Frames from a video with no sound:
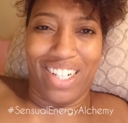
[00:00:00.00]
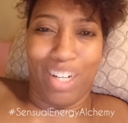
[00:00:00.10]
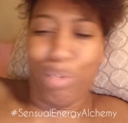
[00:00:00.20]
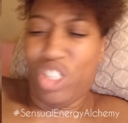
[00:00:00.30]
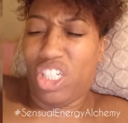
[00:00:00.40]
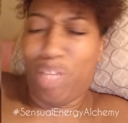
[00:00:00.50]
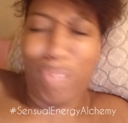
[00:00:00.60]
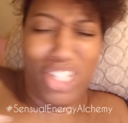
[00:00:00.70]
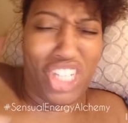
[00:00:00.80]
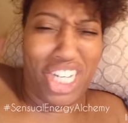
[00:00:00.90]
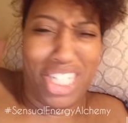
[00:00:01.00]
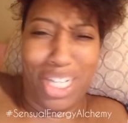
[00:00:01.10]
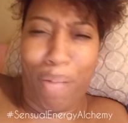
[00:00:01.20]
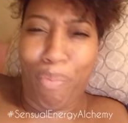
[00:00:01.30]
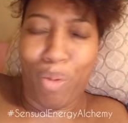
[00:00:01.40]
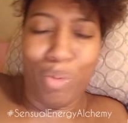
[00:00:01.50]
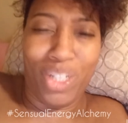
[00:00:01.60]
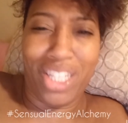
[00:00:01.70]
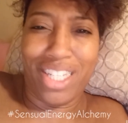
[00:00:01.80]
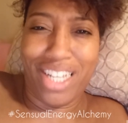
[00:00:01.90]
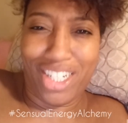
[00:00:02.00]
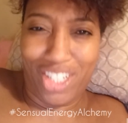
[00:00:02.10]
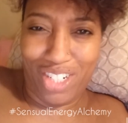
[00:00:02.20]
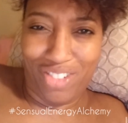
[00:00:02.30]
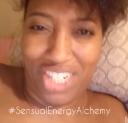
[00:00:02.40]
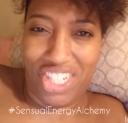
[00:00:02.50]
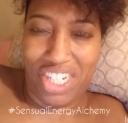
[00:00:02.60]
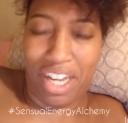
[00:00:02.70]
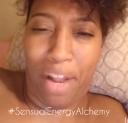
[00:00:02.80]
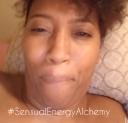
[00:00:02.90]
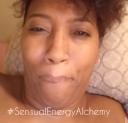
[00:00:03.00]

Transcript: Are we shaping, changing, molding the next generation?